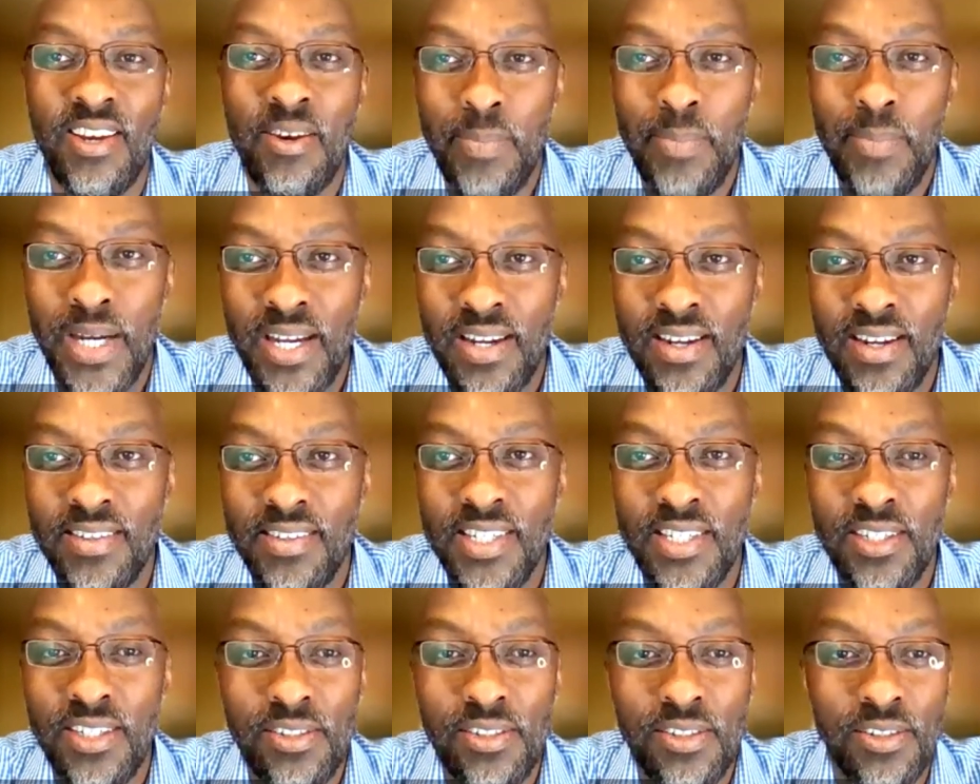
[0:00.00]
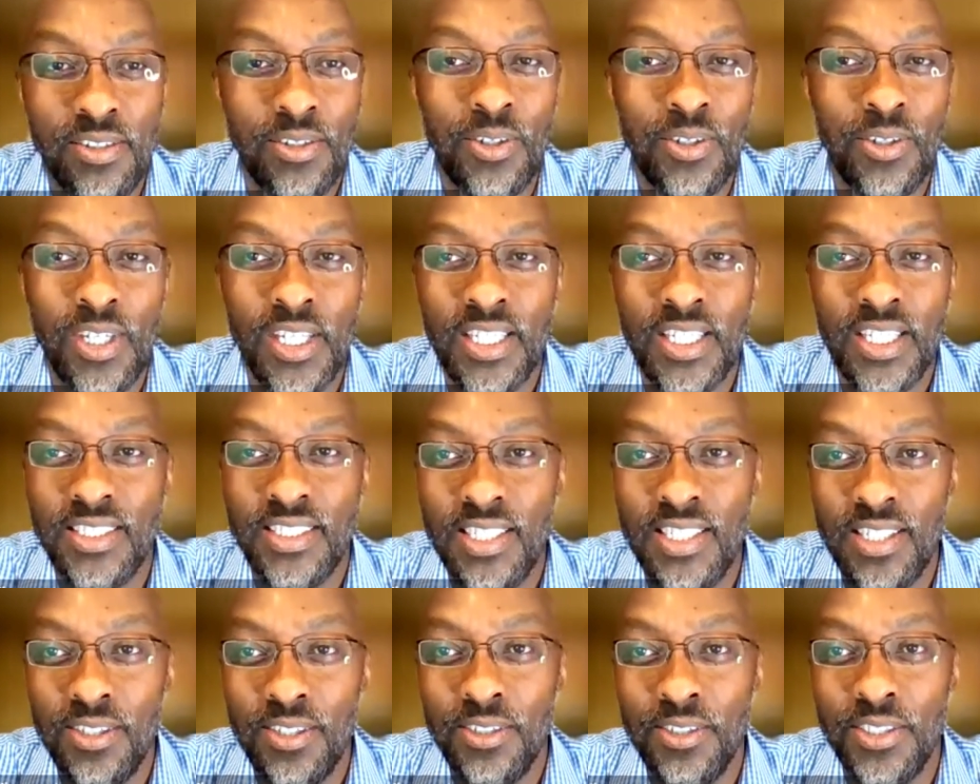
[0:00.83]
My current role is
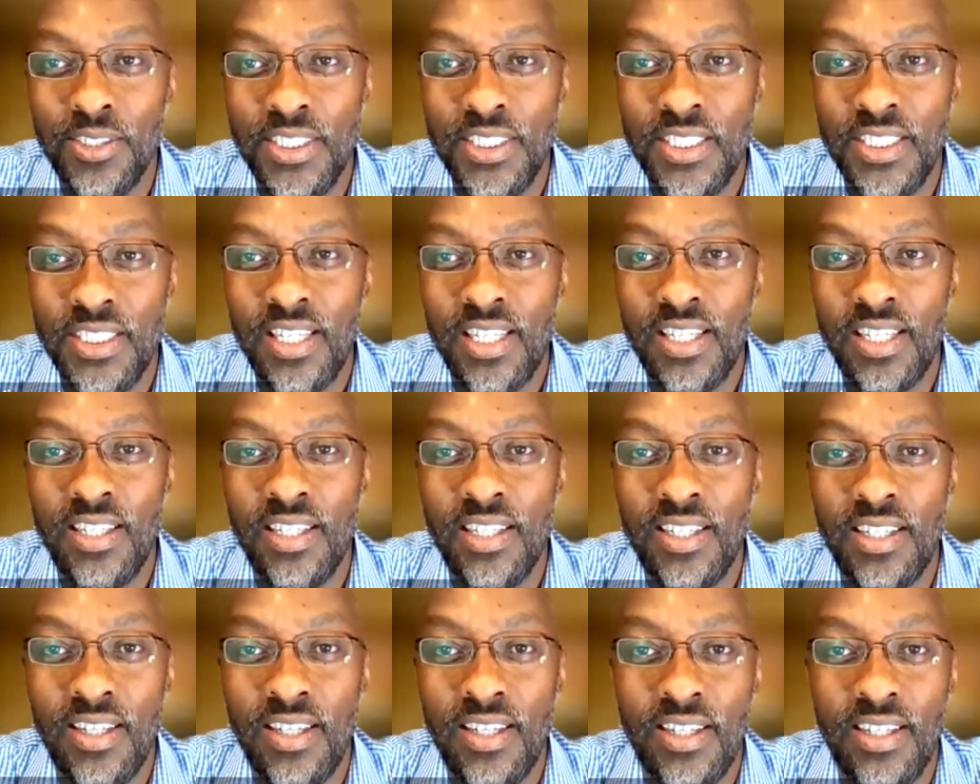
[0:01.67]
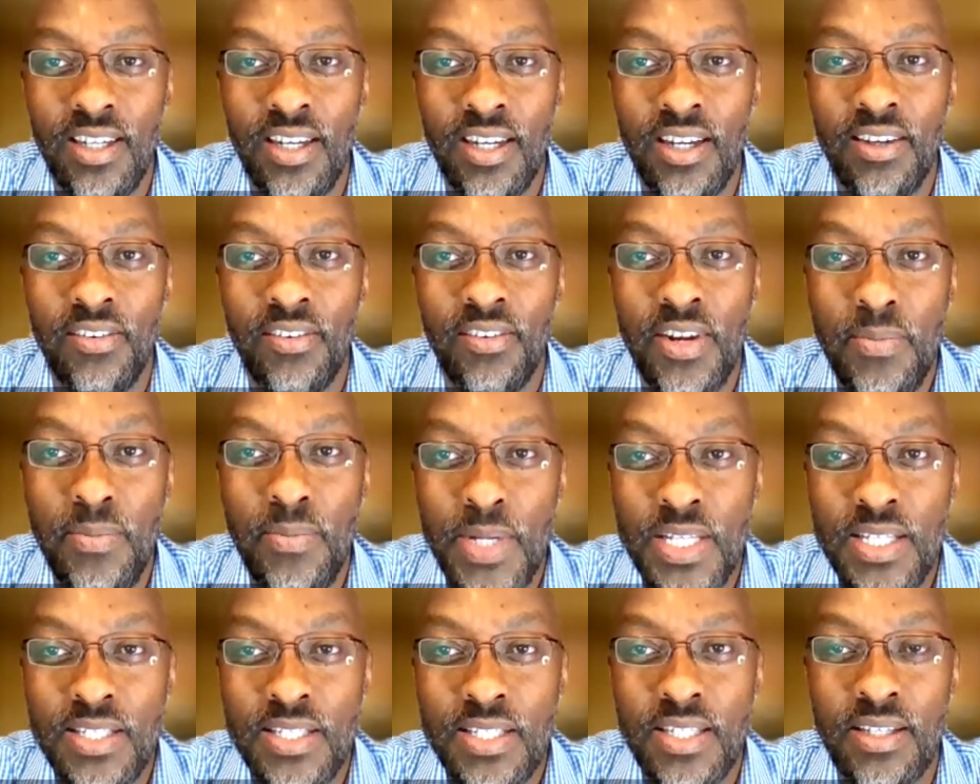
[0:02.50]
negotiating uh,
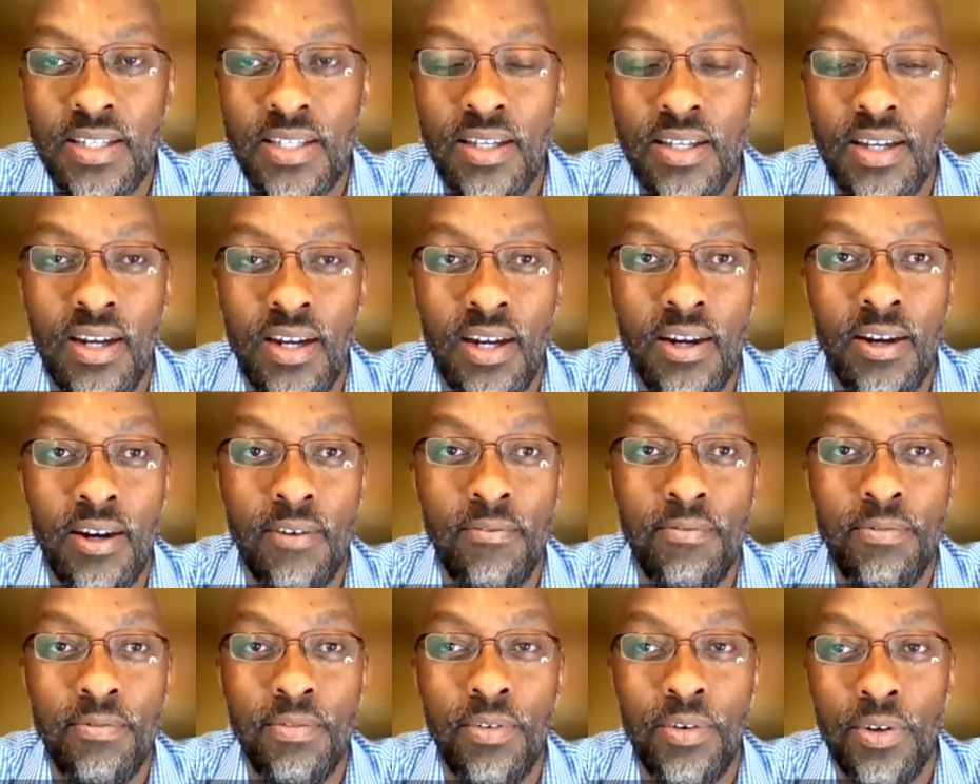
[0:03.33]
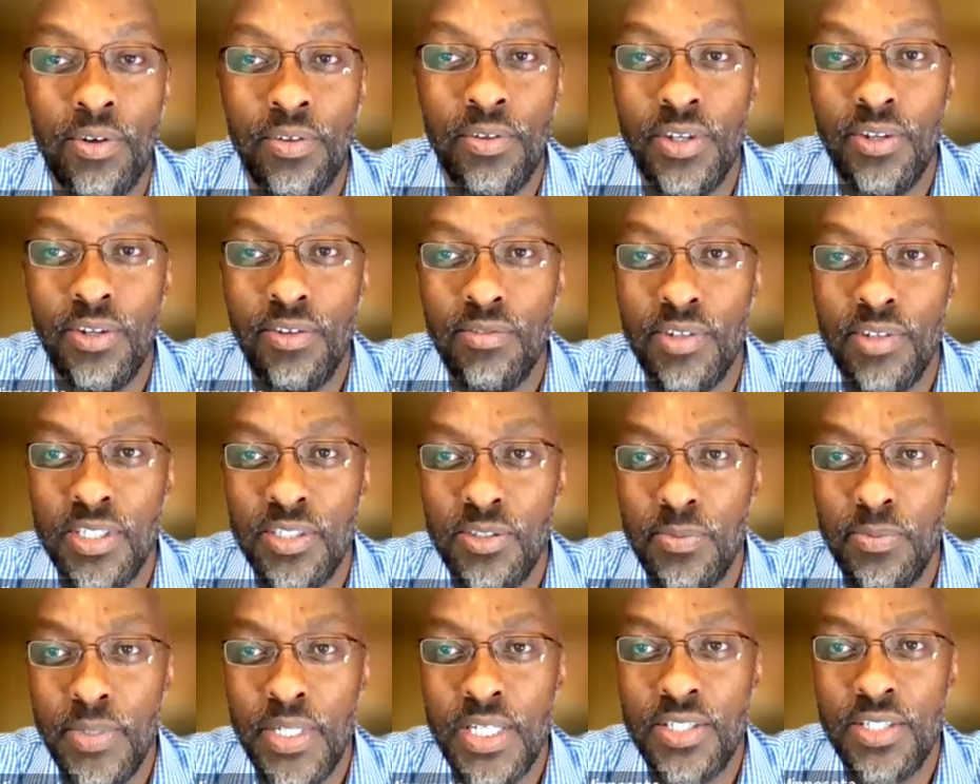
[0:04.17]
agreements uh, for the
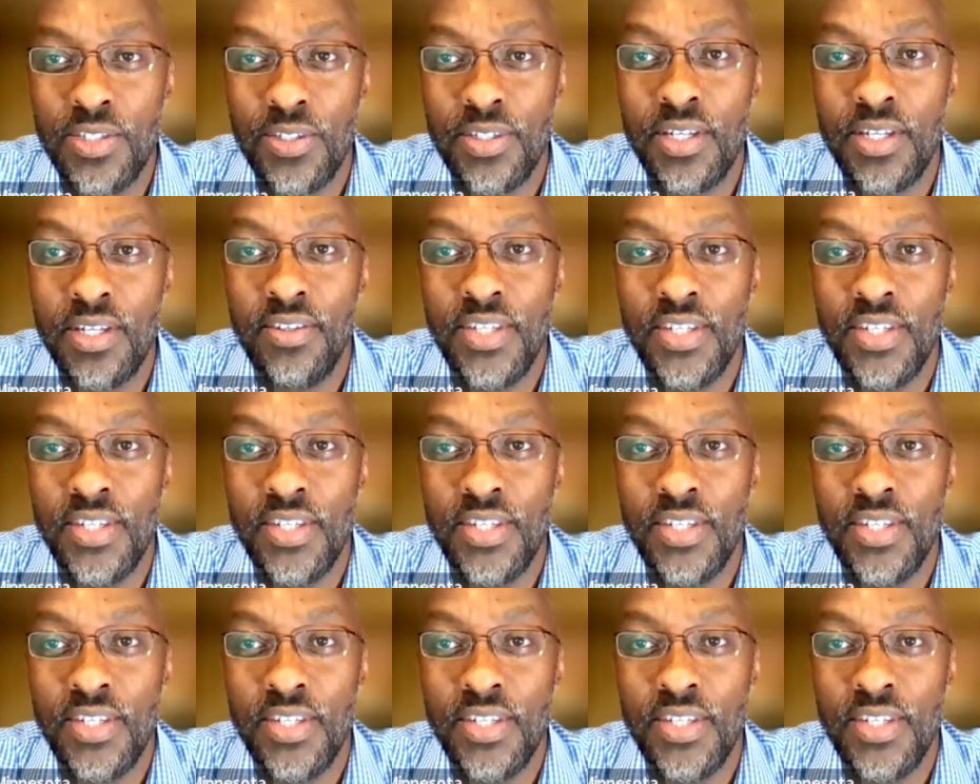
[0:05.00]
University of Minnesota